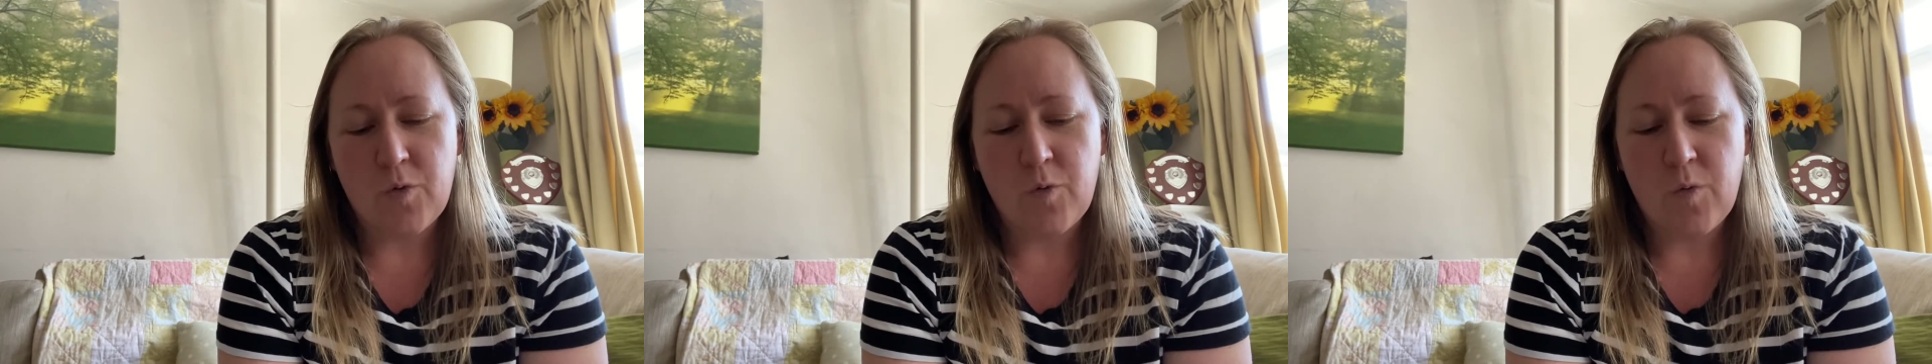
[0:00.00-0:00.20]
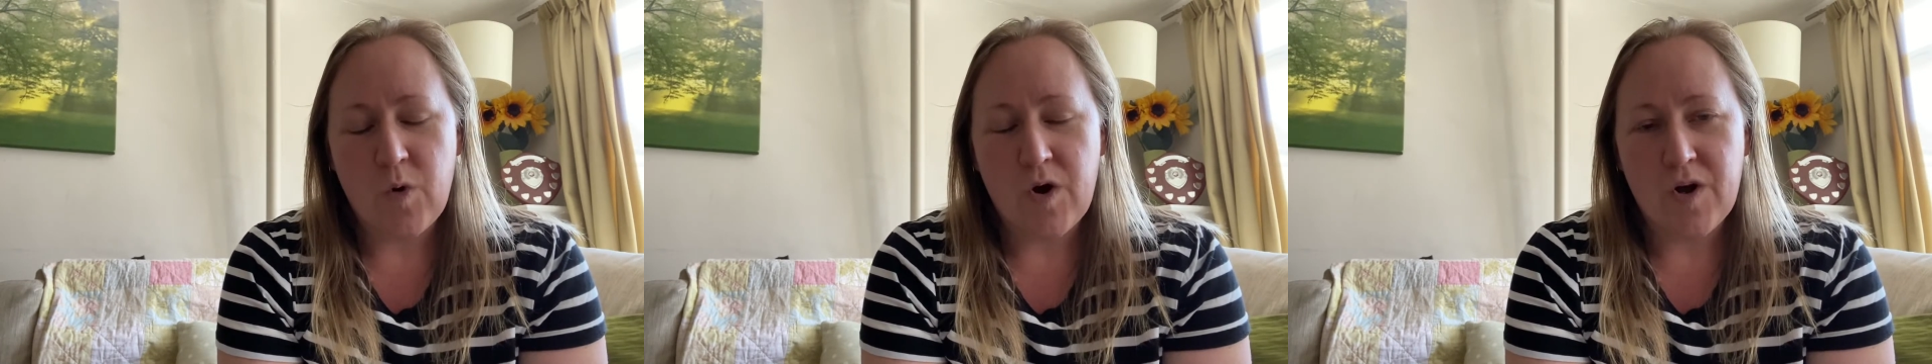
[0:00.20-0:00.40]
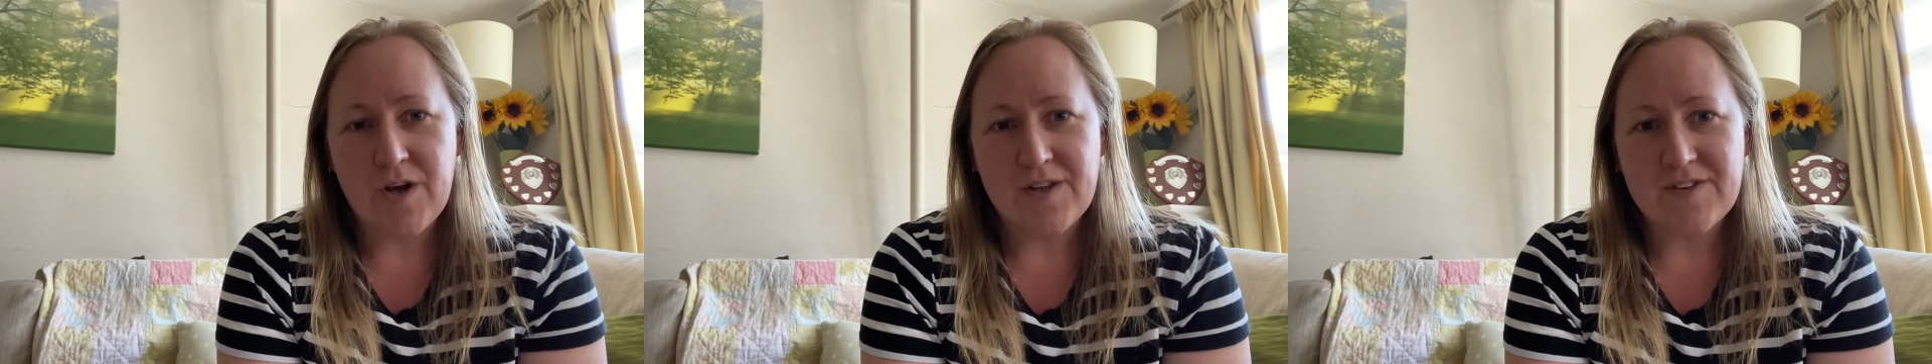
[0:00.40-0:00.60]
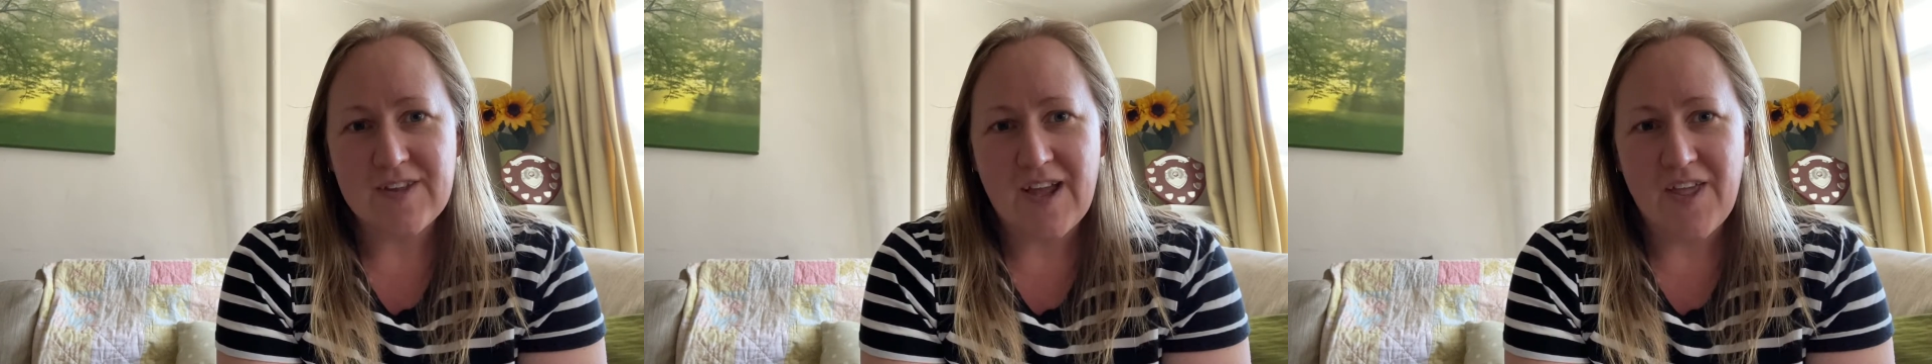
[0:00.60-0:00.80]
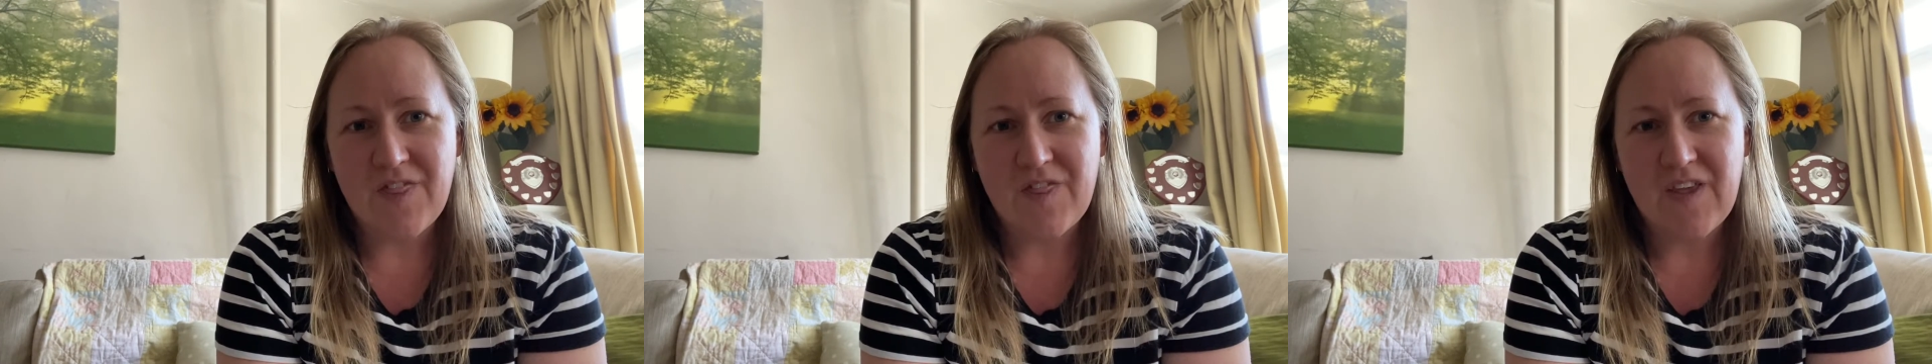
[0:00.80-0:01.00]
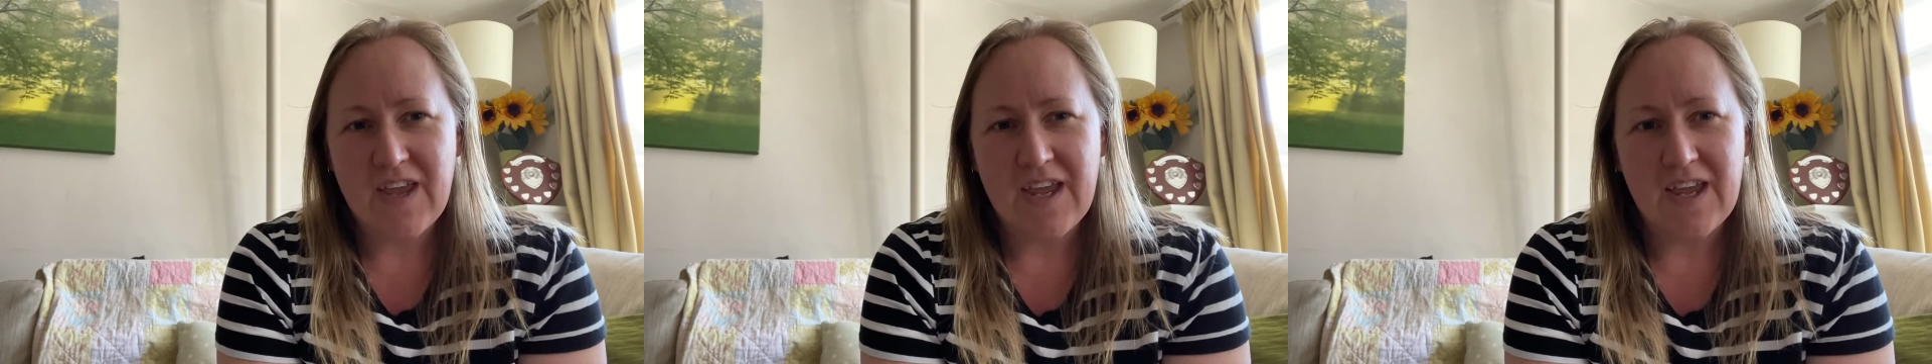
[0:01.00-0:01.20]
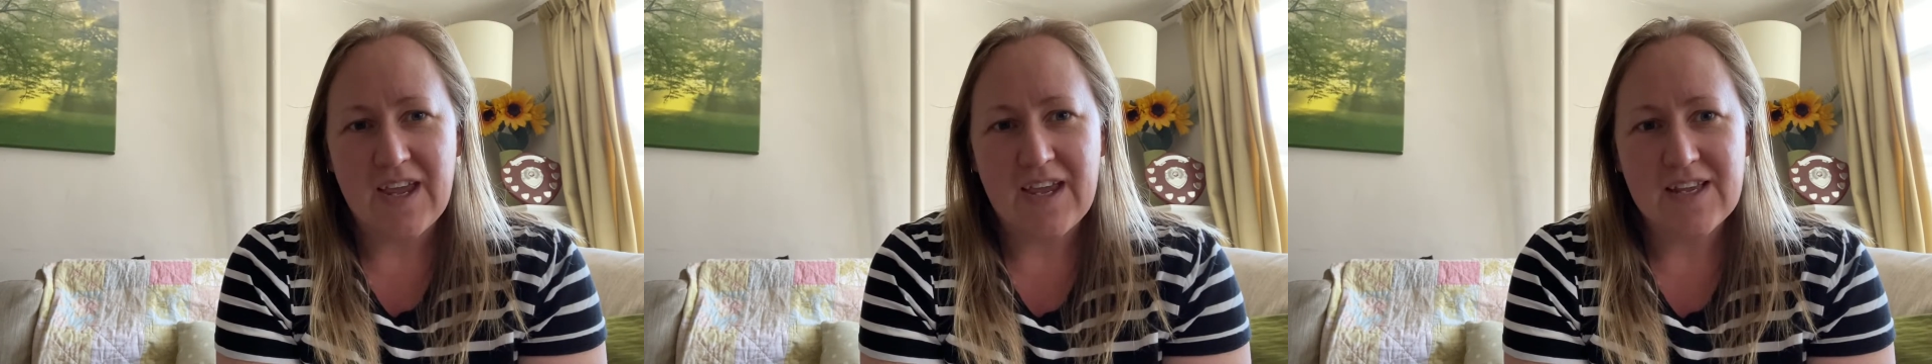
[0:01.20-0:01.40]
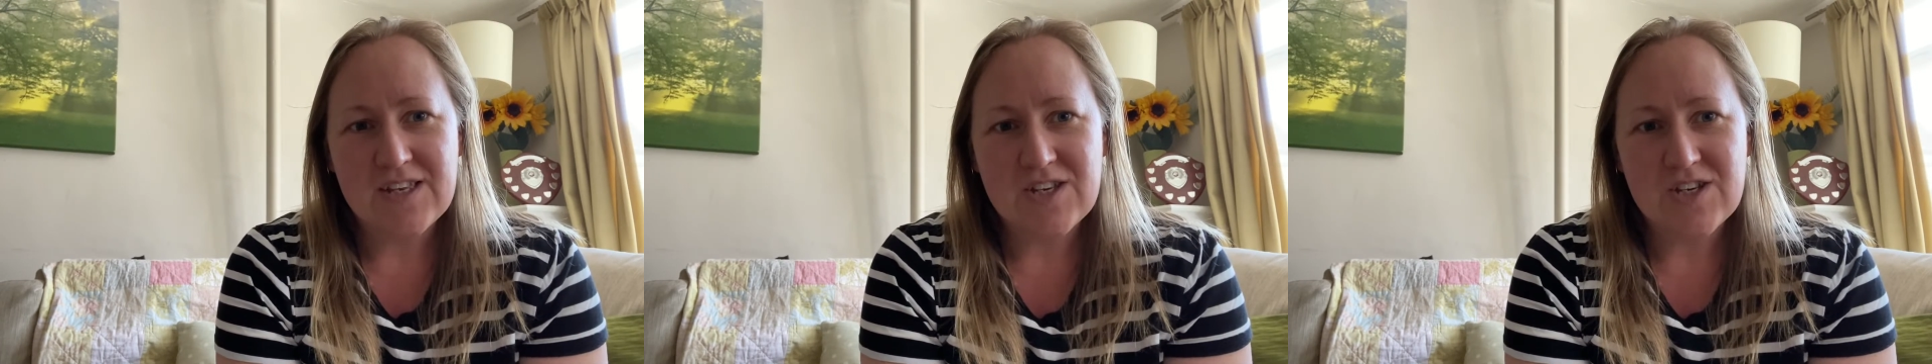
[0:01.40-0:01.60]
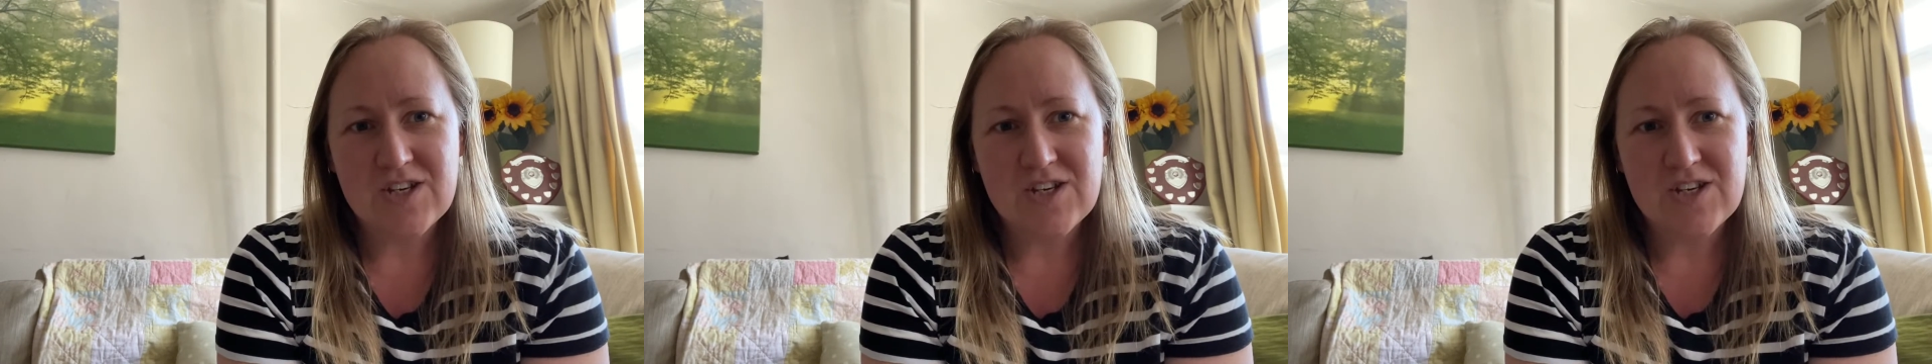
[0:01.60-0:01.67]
was, I think,